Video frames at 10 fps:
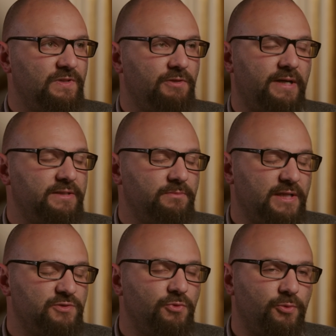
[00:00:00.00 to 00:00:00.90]
there aren't
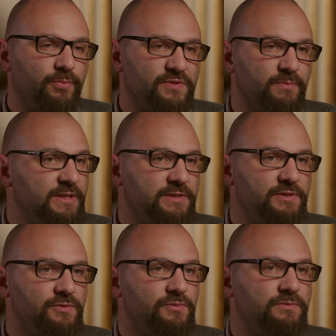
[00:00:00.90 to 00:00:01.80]
much more possibility
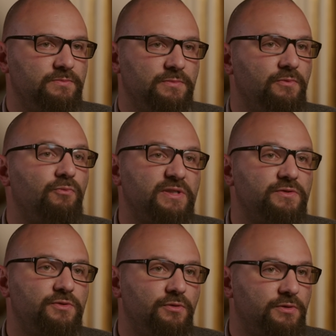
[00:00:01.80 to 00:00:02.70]
to
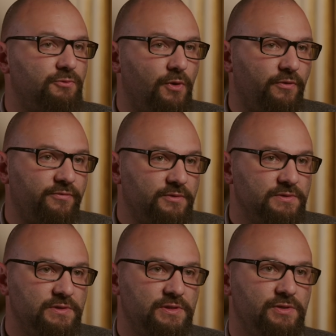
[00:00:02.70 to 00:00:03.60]
restore growth,
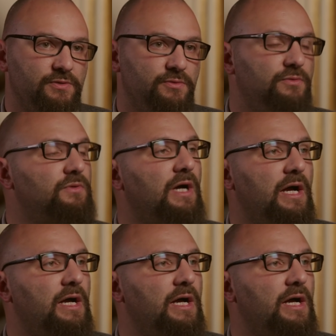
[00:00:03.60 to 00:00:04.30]
to uh,